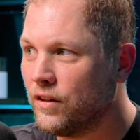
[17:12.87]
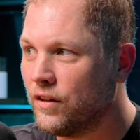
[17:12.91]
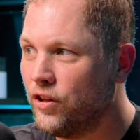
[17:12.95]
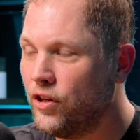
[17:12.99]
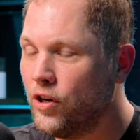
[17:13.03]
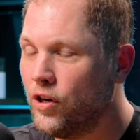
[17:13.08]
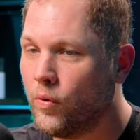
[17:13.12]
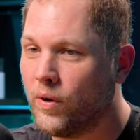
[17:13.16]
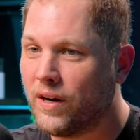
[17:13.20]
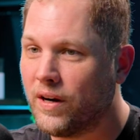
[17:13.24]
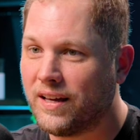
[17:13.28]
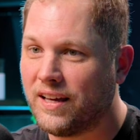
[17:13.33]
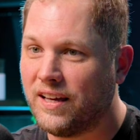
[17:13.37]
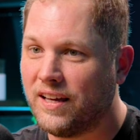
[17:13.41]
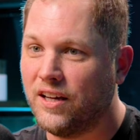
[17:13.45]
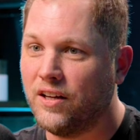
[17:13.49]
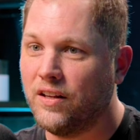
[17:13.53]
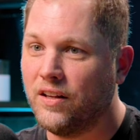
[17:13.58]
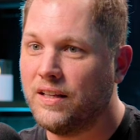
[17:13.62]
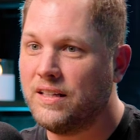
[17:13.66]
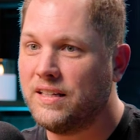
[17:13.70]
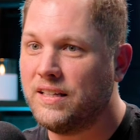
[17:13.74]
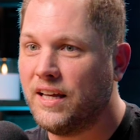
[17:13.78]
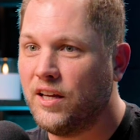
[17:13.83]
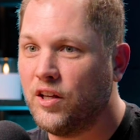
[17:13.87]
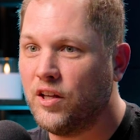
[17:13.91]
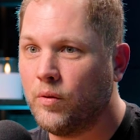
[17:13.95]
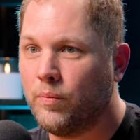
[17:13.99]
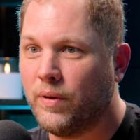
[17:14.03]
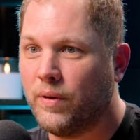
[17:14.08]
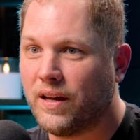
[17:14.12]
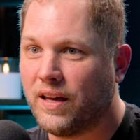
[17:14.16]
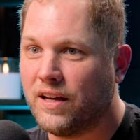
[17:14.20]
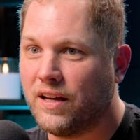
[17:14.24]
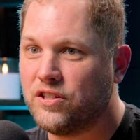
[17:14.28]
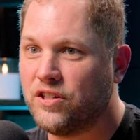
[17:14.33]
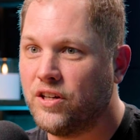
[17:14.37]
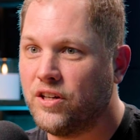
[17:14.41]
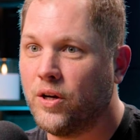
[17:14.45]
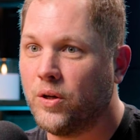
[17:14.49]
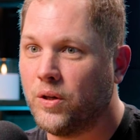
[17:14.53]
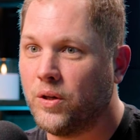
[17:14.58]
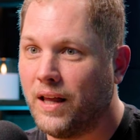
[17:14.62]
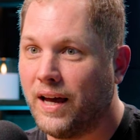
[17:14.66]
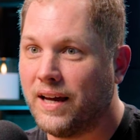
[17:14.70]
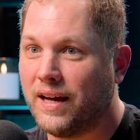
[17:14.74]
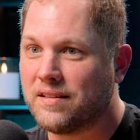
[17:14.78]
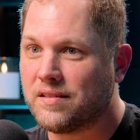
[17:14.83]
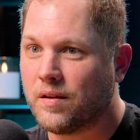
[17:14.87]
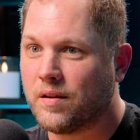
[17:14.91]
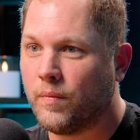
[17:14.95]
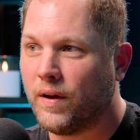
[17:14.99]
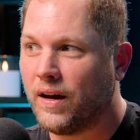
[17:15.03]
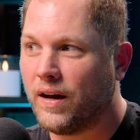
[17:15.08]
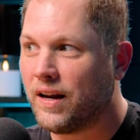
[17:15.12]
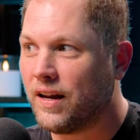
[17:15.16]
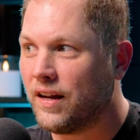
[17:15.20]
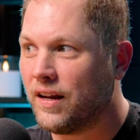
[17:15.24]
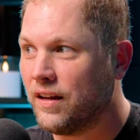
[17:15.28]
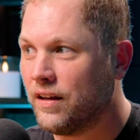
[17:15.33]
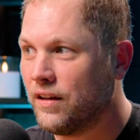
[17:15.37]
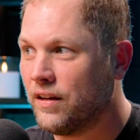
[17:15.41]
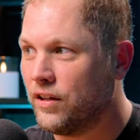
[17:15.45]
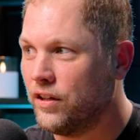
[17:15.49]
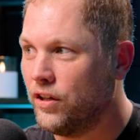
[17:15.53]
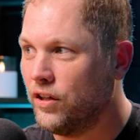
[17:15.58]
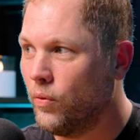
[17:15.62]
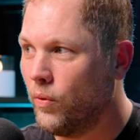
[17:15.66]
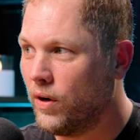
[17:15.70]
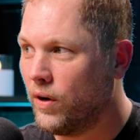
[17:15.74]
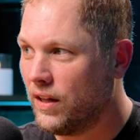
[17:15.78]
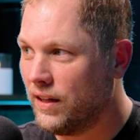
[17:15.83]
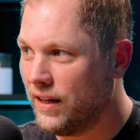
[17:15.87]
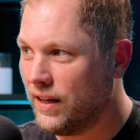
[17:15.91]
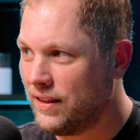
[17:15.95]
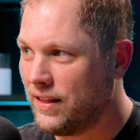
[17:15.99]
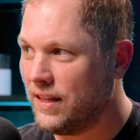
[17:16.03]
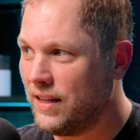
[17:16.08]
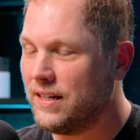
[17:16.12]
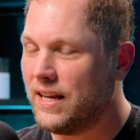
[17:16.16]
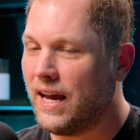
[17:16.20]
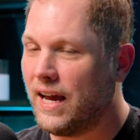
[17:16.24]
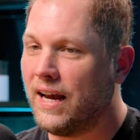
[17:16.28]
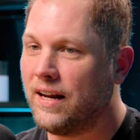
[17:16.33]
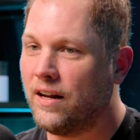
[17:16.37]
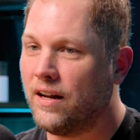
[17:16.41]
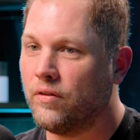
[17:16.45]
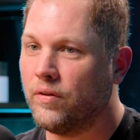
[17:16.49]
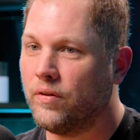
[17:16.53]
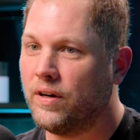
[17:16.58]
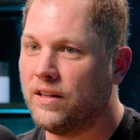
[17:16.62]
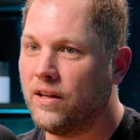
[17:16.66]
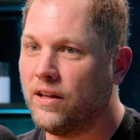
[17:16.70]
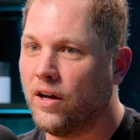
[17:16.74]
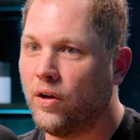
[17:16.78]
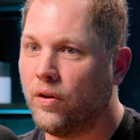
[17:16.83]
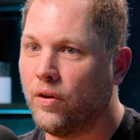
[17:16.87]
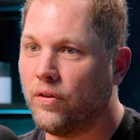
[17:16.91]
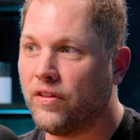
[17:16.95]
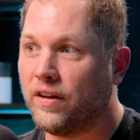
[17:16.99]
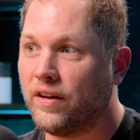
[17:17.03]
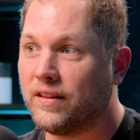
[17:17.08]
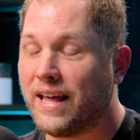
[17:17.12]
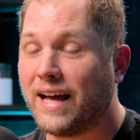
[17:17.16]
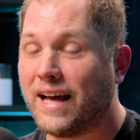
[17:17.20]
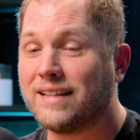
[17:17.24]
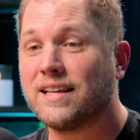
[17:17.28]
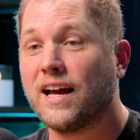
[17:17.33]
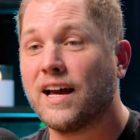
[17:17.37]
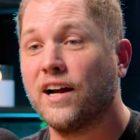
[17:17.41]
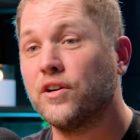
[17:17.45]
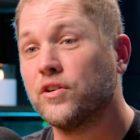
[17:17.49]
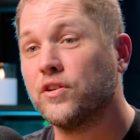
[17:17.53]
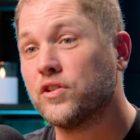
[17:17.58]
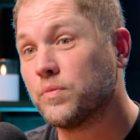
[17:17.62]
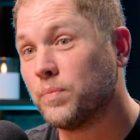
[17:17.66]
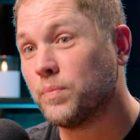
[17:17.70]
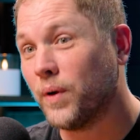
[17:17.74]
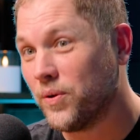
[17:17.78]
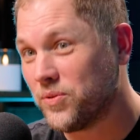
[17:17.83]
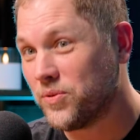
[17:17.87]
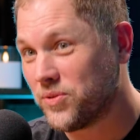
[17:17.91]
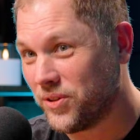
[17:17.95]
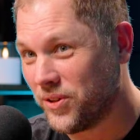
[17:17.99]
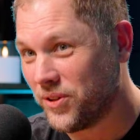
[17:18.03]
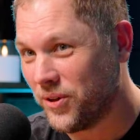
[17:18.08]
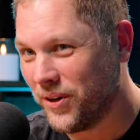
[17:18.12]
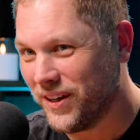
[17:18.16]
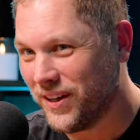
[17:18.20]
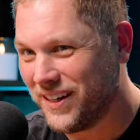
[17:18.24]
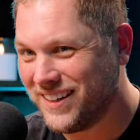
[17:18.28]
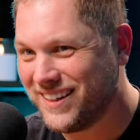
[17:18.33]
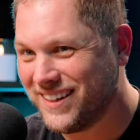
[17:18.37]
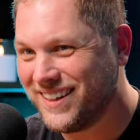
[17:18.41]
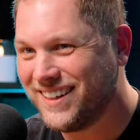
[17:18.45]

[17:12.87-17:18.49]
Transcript: You don't want to kill a deal because you don't like somebody. Yeah. Yeah. You want to let the data read the whole thing. That's how you're supposed to do it.